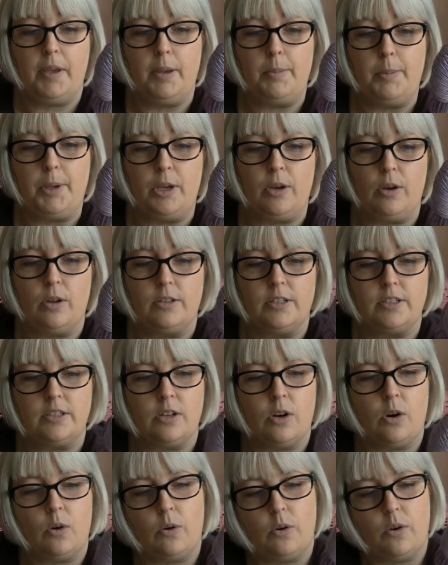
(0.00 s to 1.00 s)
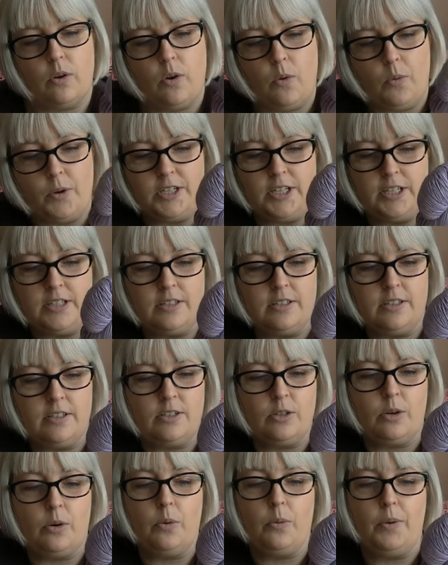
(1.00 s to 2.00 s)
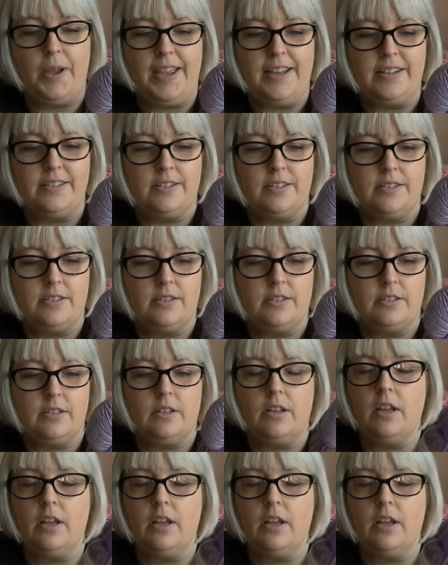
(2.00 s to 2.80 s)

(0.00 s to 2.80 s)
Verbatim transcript: Amy call this her, oh it is, it's her Oasis.